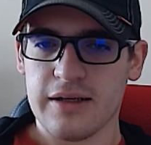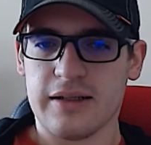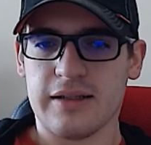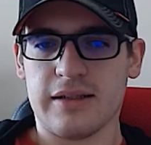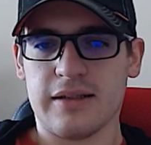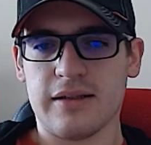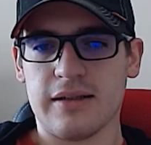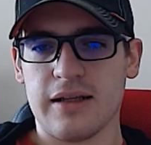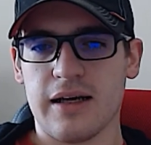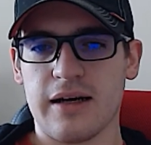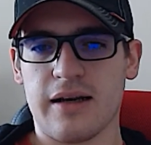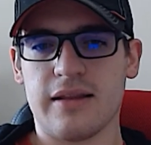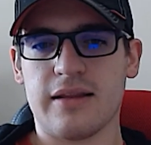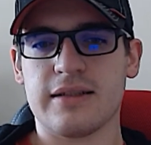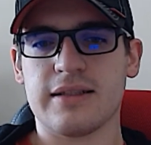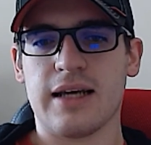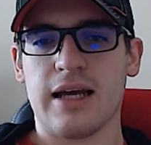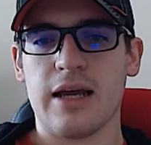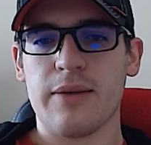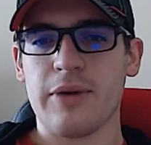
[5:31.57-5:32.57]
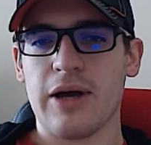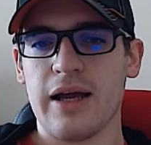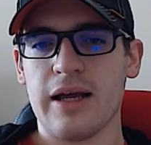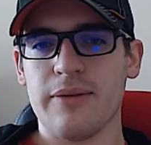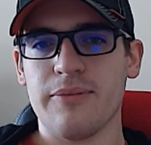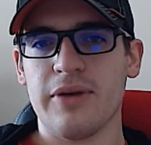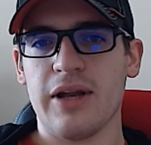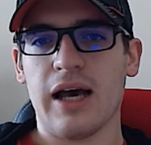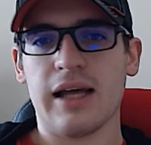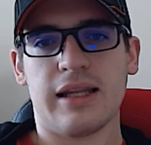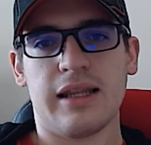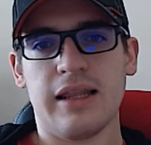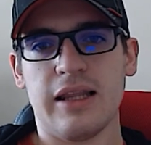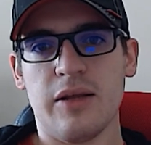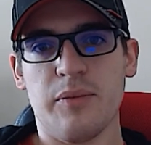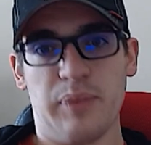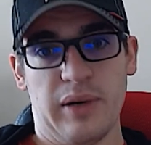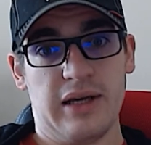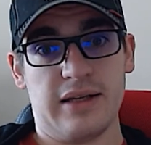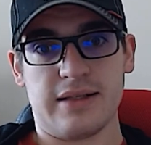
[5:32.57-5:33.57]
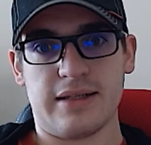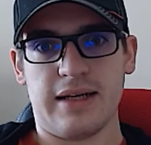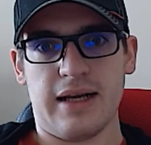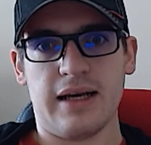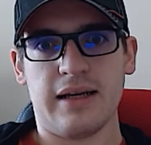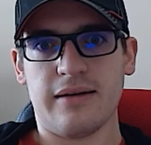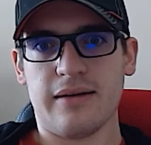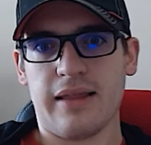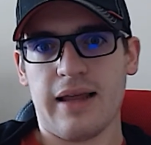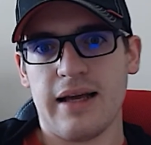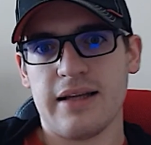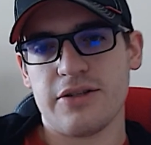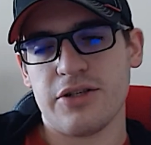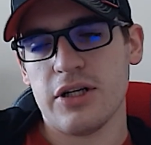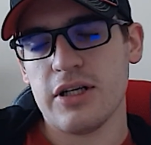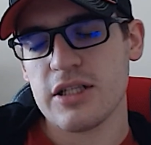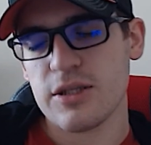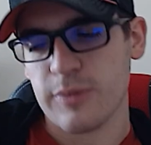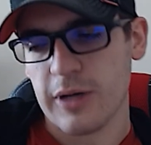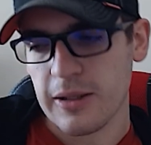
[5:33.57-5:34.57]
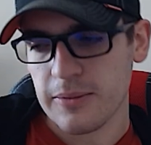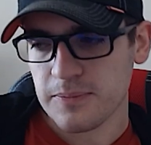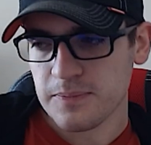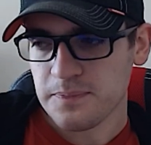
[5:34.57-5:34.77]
And a lot of the time, I'm not the best at that judgment.